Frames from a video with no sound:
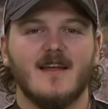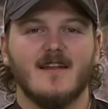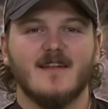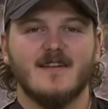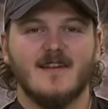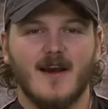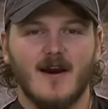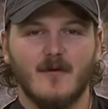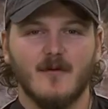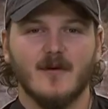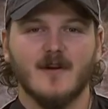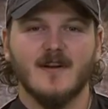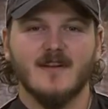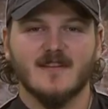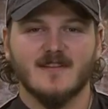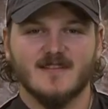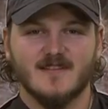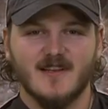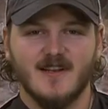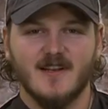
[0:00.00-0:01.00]
Now we're going
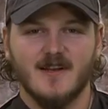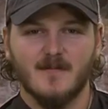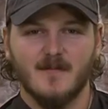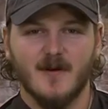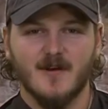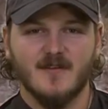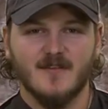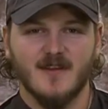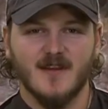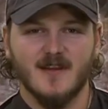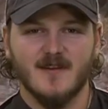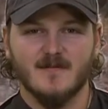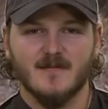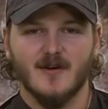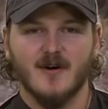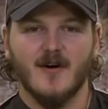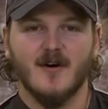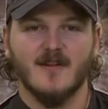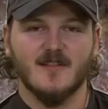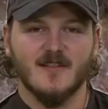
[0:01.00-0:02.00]
to set up our tape
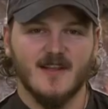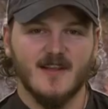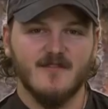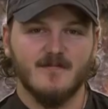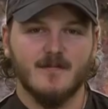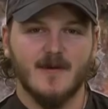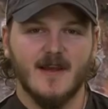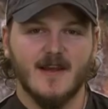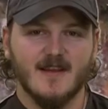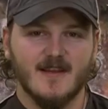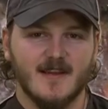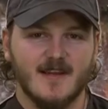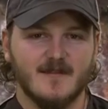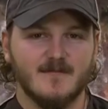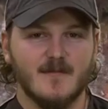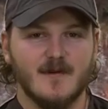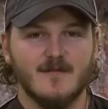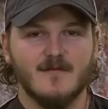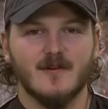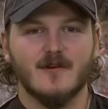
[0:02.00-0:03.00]
on left bank
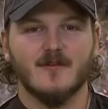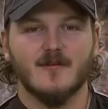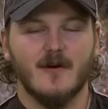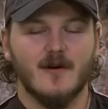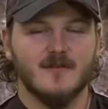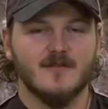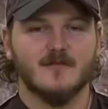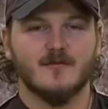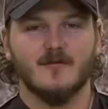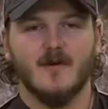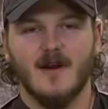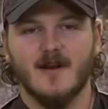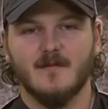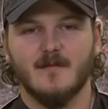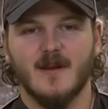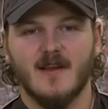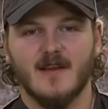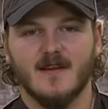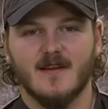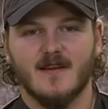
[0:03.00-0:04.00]
and move it across to right
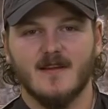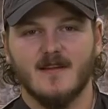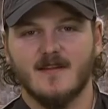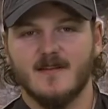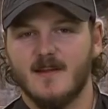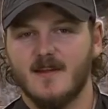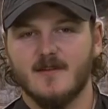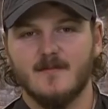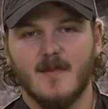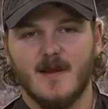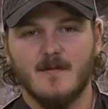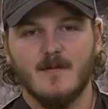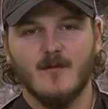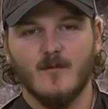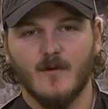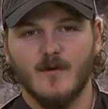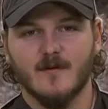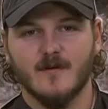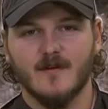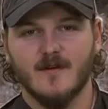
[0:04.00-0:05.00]
bank. Now you may be
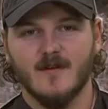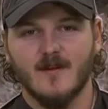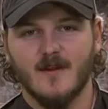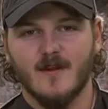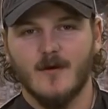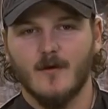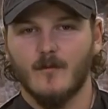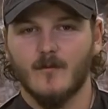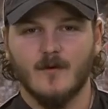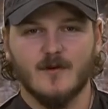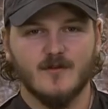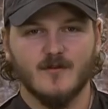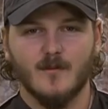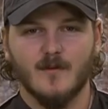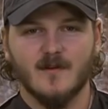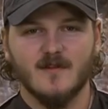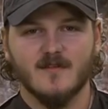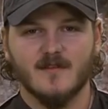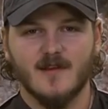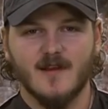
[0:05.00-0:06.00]
wondering, which
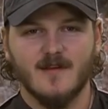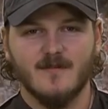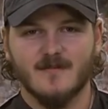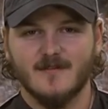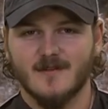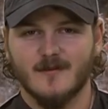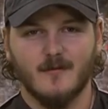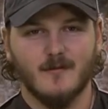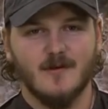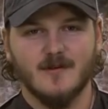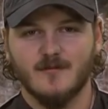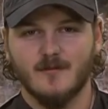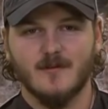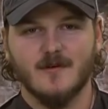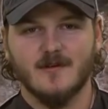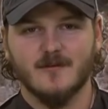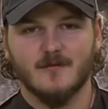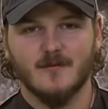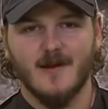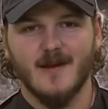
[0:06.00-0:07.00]
one is left, which
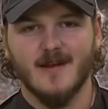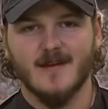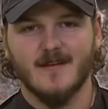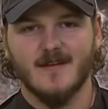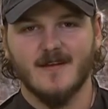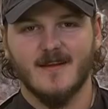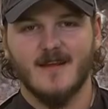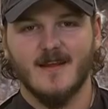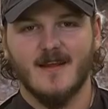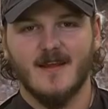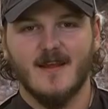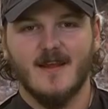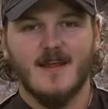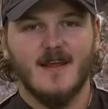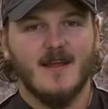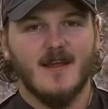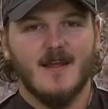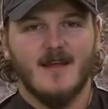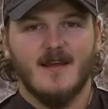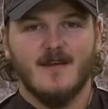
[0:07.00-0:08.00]
one is right?
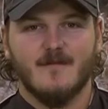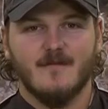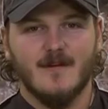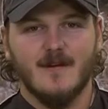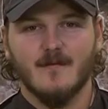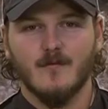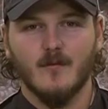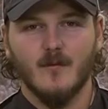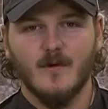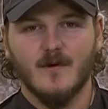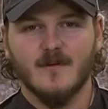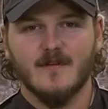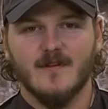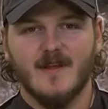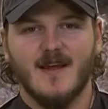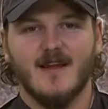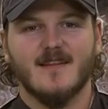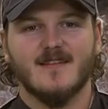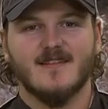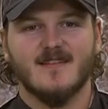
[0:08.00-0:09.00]
If you ever wonder
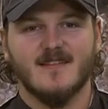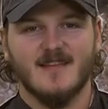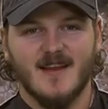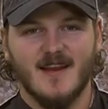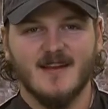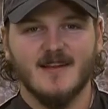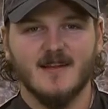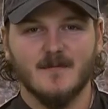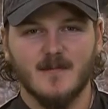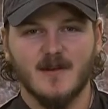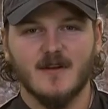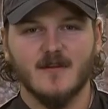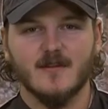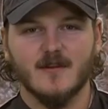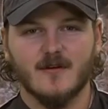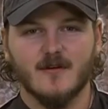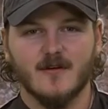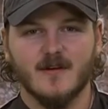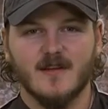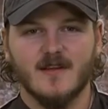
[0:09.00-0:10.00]
that, stand in the middle of
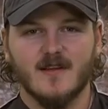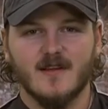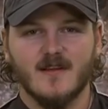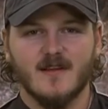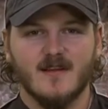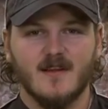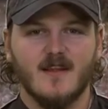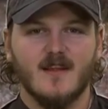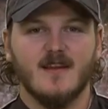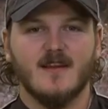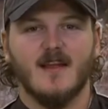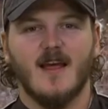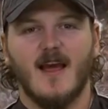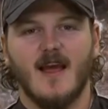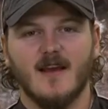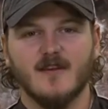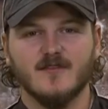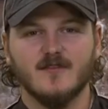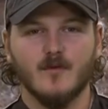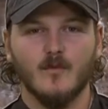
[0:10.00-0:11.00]
the creek.
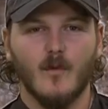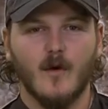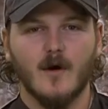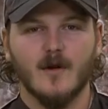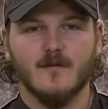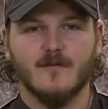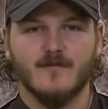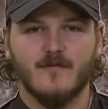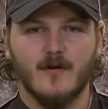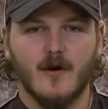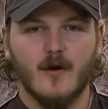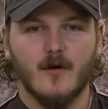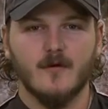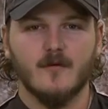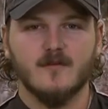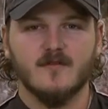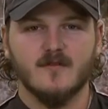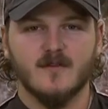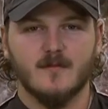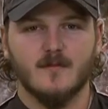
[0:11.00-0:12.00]
As the water
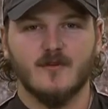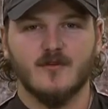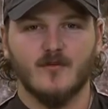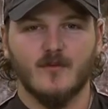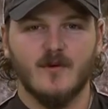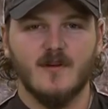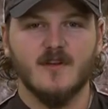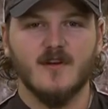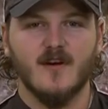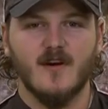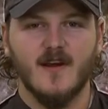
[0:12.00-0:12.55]
flows between your